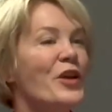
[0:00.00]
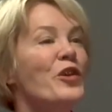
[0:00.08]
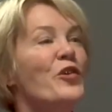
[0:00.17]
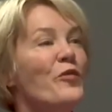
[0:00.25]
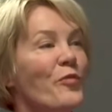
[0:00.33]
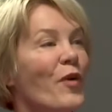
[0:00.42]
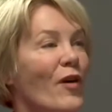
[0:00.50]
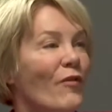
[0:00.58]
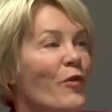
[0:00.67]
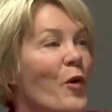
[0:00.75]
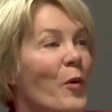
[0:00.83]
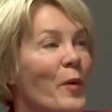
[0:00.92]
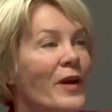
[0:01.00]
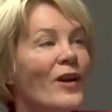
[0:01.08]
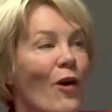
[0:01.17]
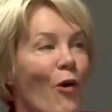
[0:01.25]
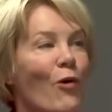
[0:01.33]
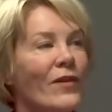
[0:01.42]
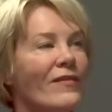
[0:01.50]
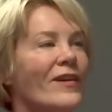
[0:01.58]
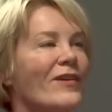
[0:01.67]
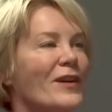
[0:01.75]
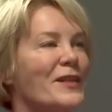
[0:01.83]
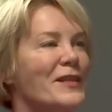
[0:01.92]
you've brought forward all of
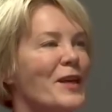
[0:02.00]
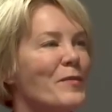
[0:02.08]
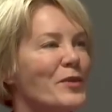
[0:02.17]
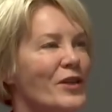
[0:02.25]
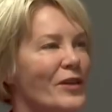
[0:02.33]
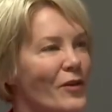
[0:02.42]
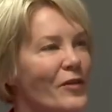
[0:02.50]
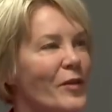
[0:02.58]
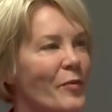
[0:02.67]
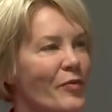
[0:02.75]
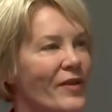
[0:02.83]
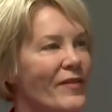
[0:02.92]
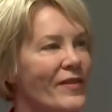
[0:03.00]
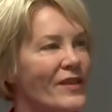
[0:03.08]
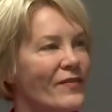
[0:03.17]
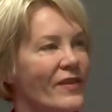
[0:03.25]
their consumption over the previous